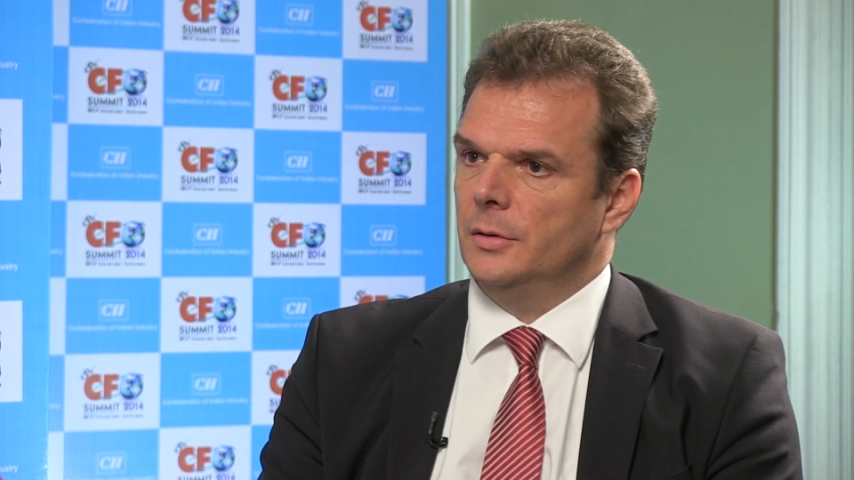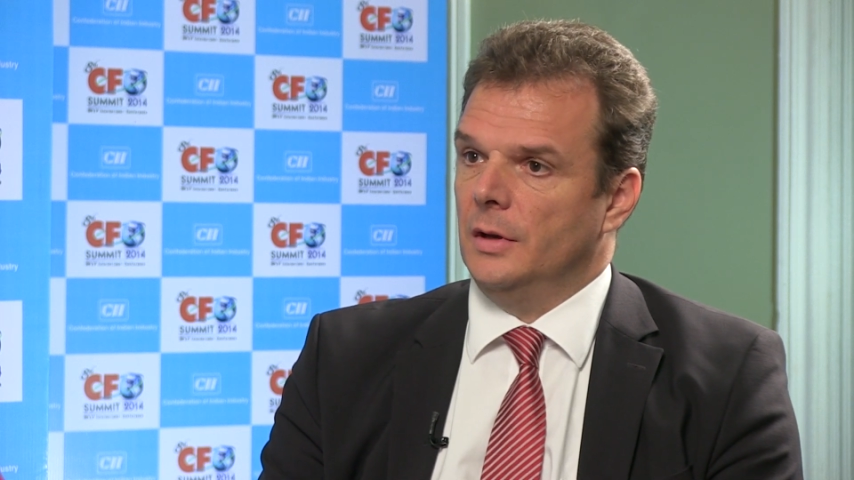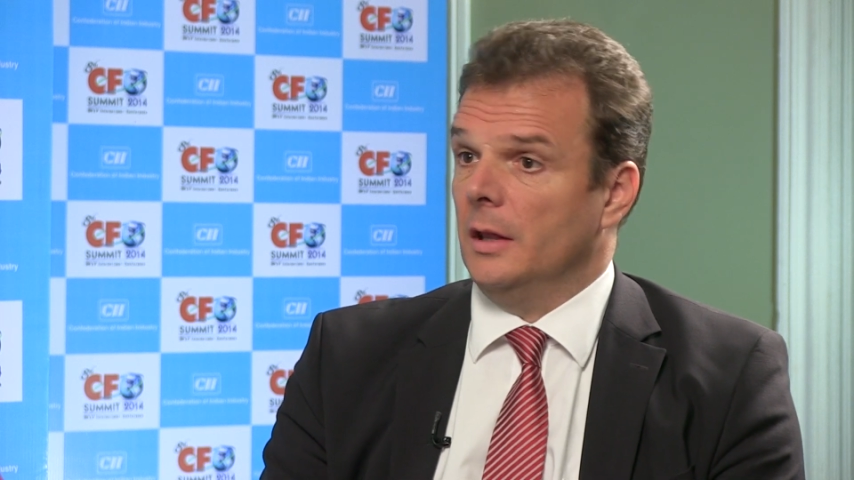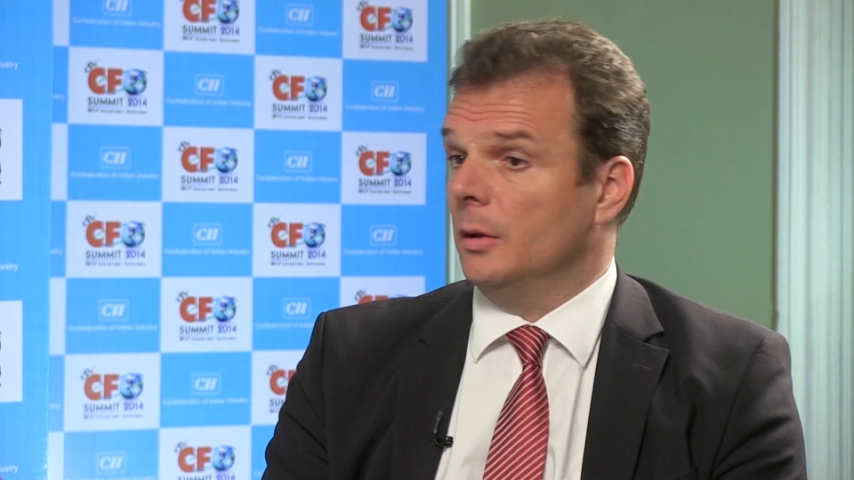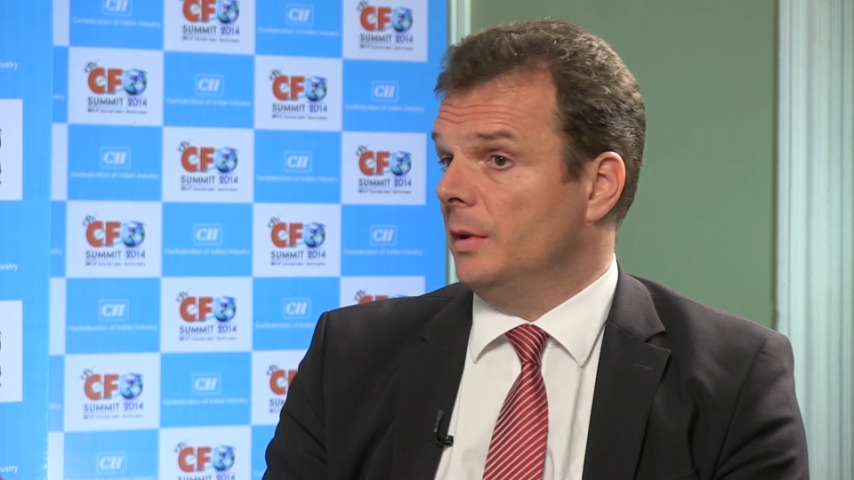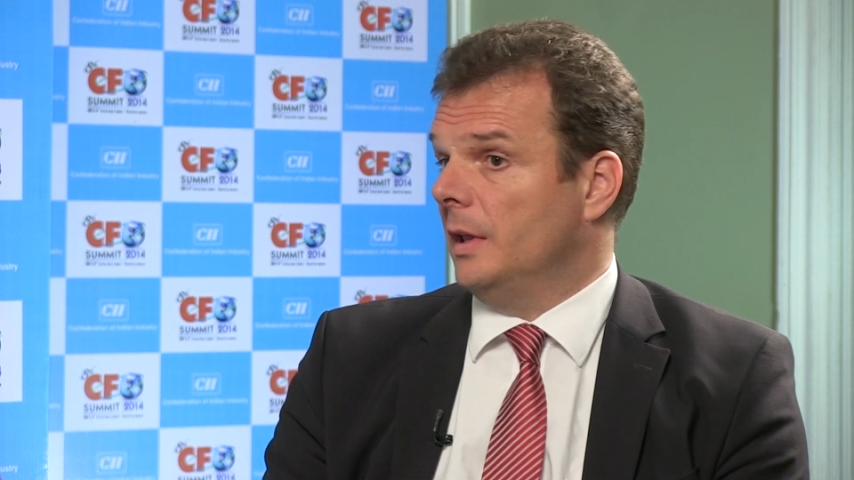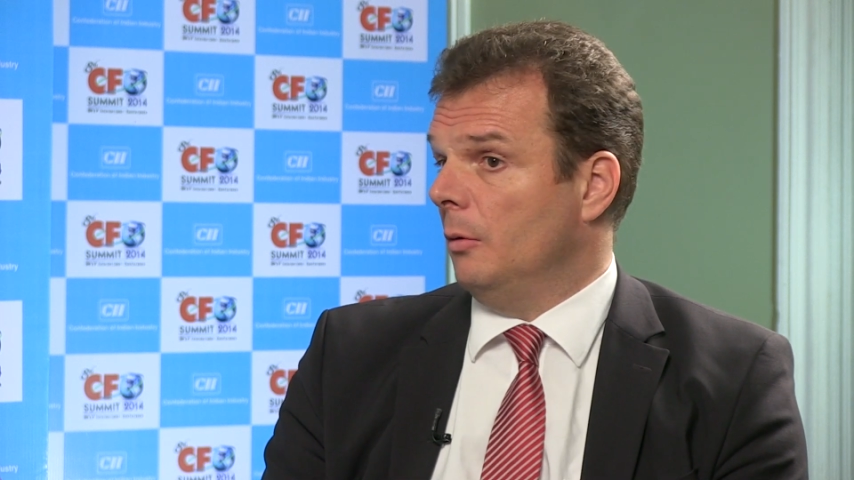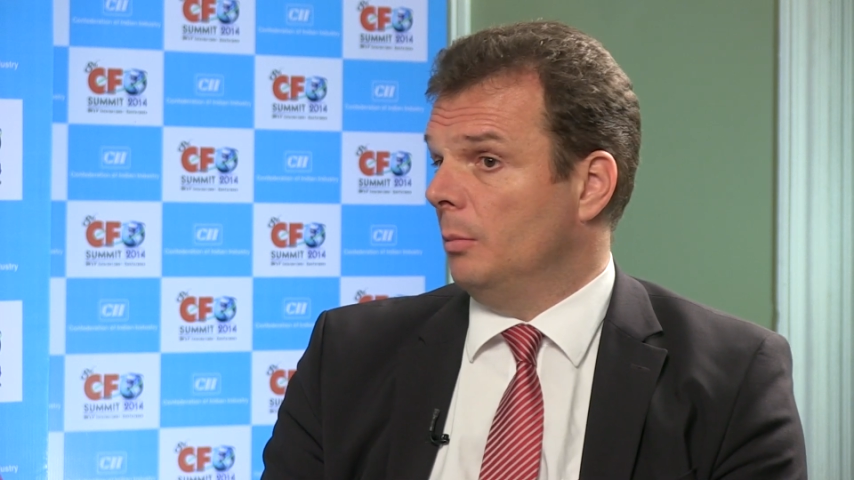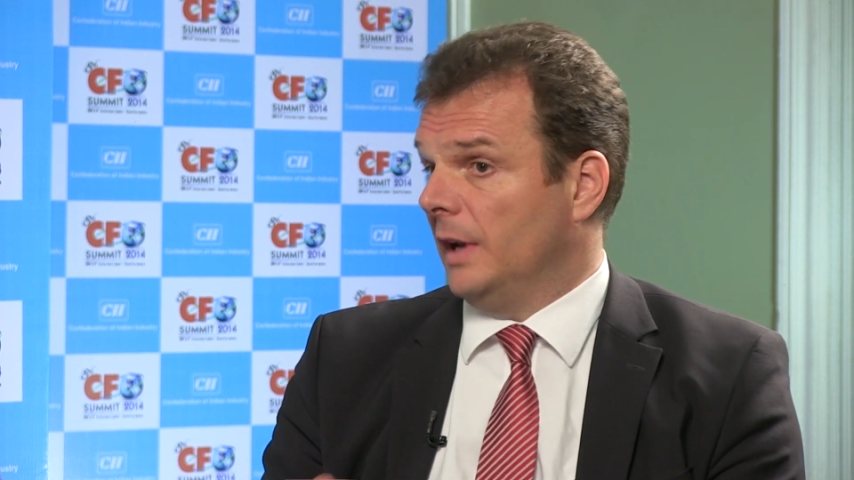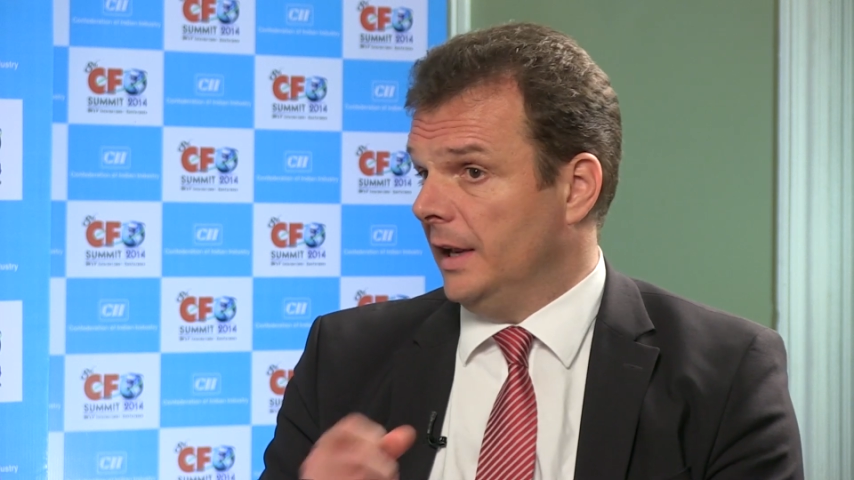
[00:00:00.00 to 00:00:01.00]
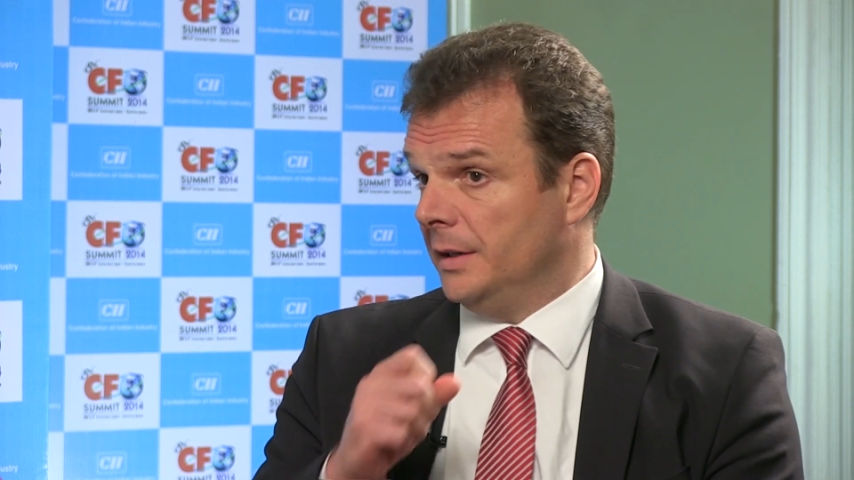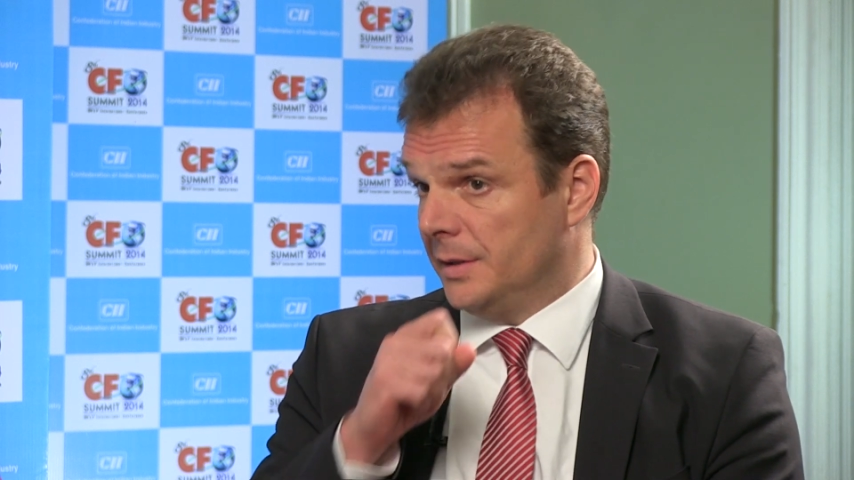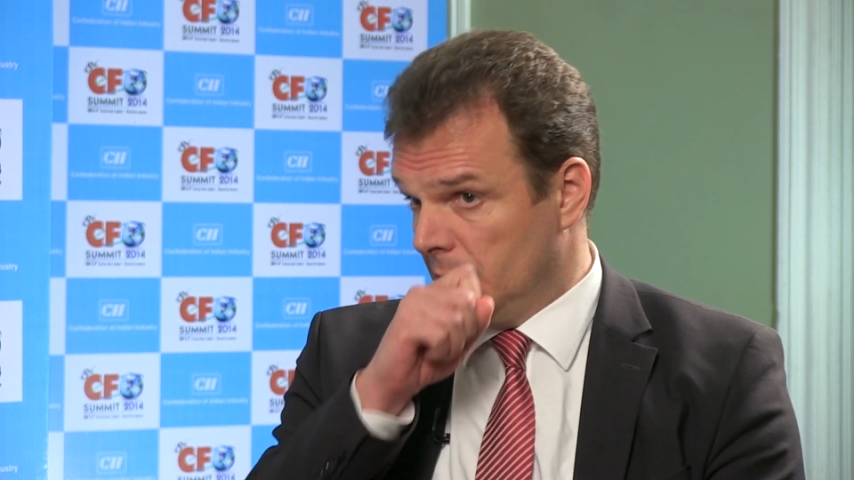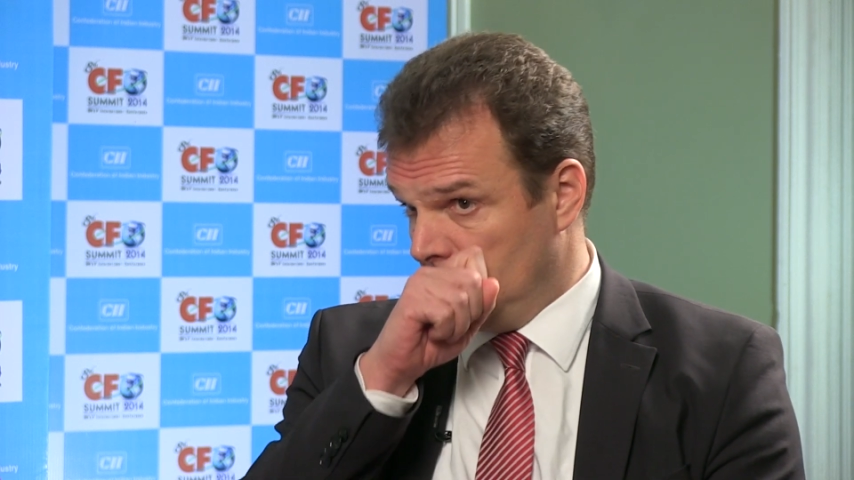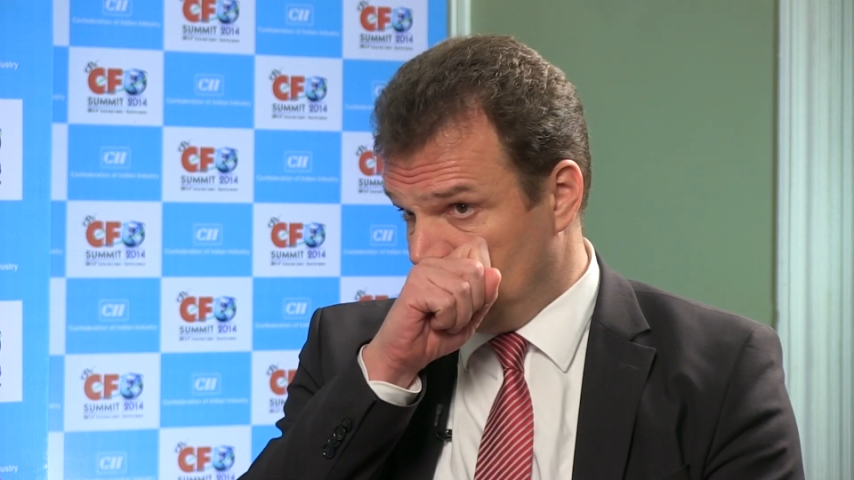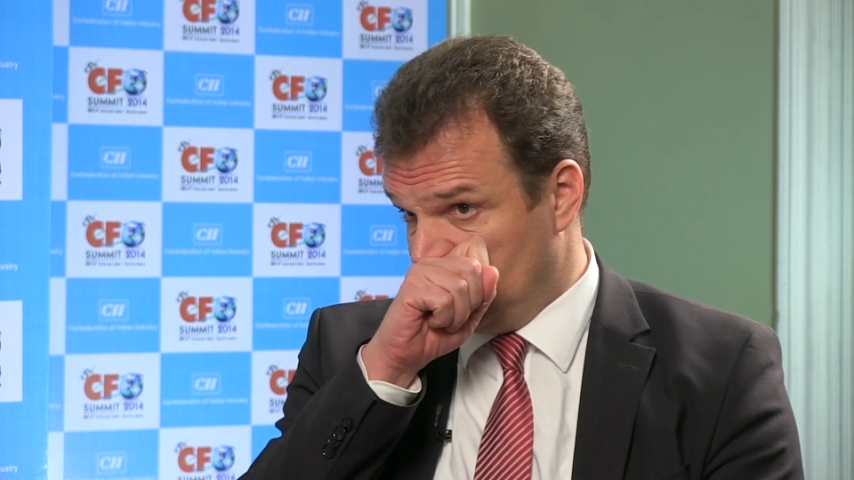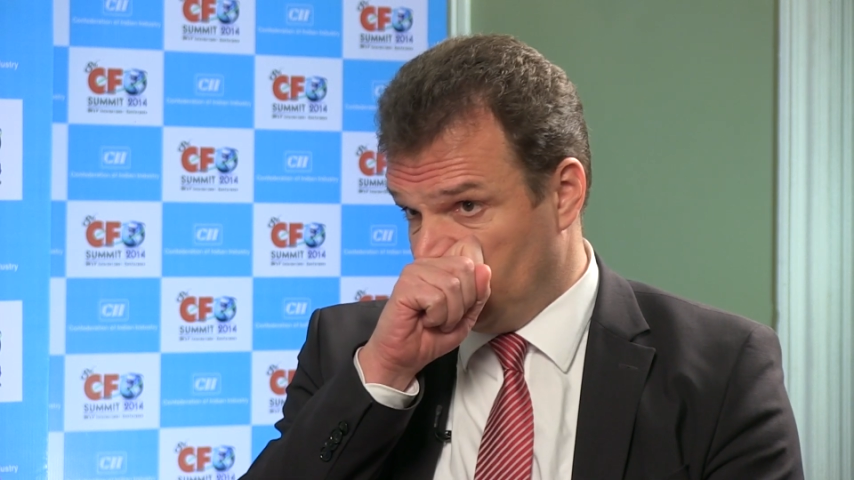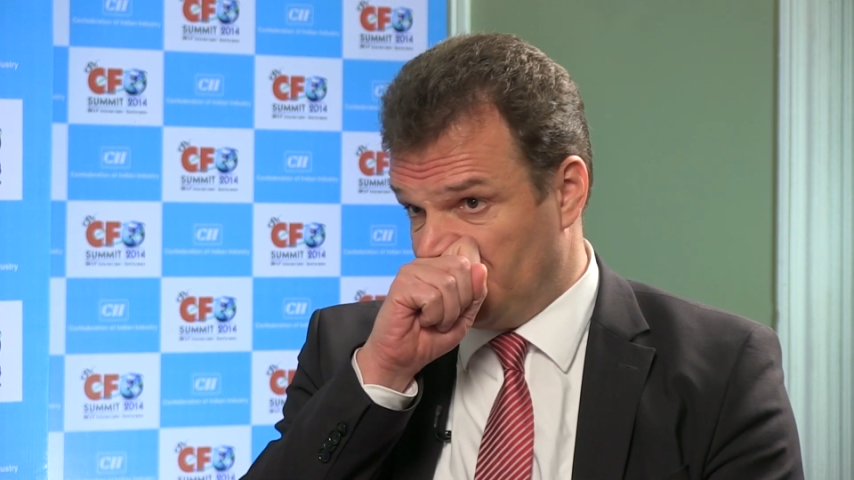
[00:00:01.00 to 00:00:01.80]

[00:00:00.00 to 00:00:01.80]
together with our planning solution.